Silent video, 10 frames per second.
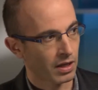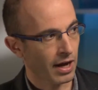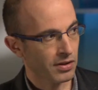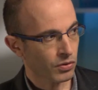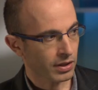
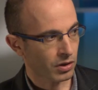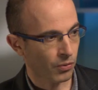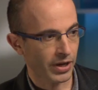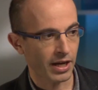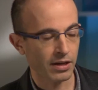and you can
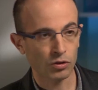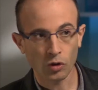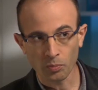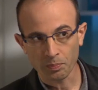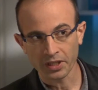create
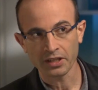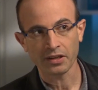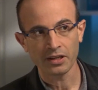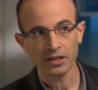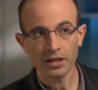
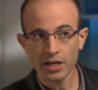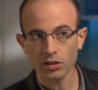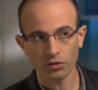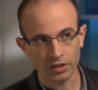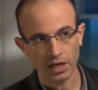completely
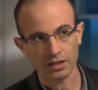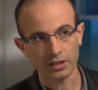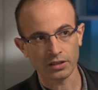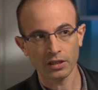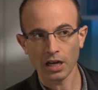
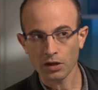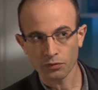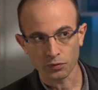inorganic life